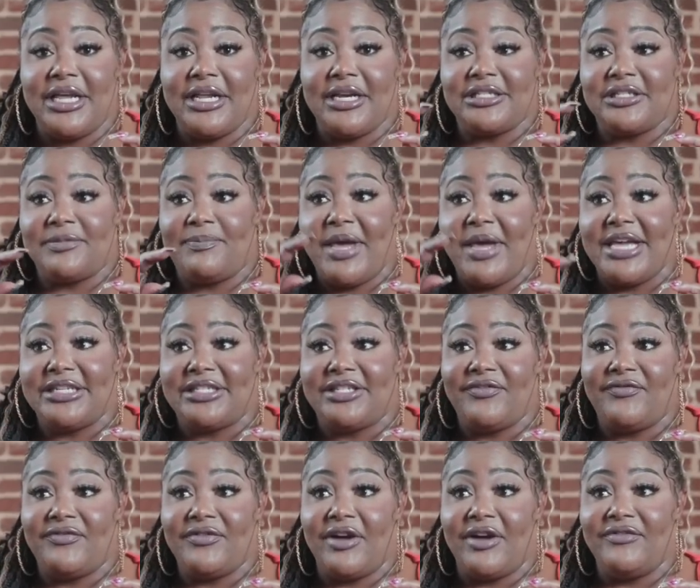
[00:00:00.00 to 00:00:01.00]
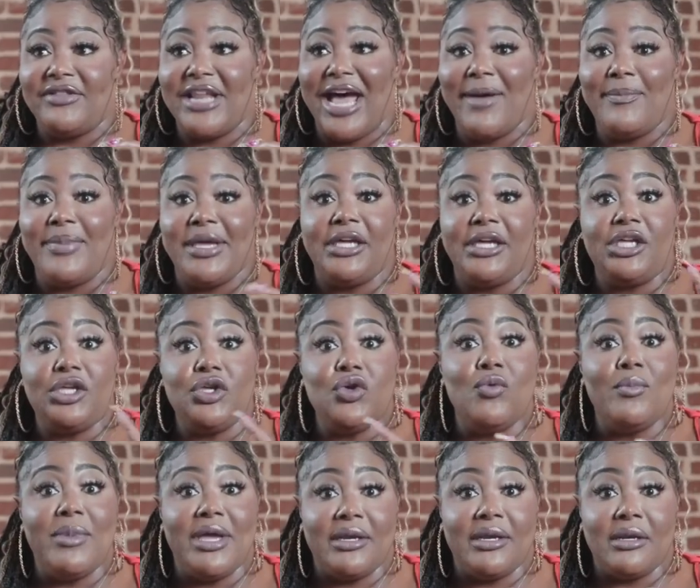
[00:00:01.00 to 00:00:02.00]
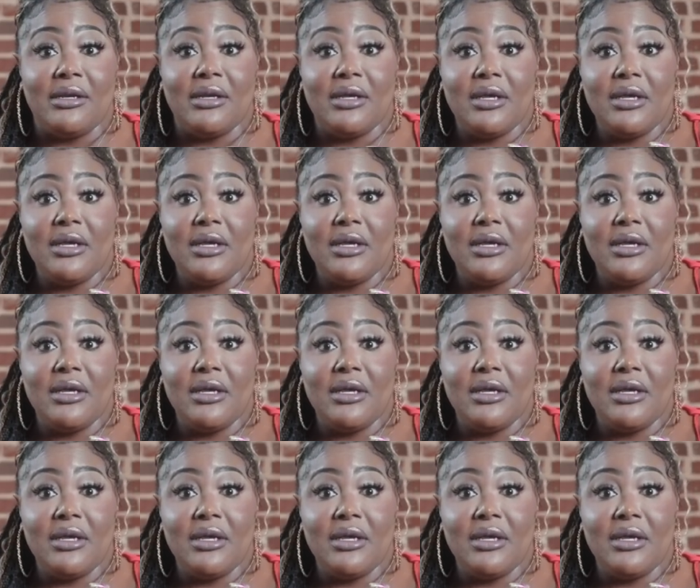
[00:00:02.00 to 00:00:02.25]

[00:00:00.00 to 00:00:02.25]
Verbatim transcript: in a space of, of not being human,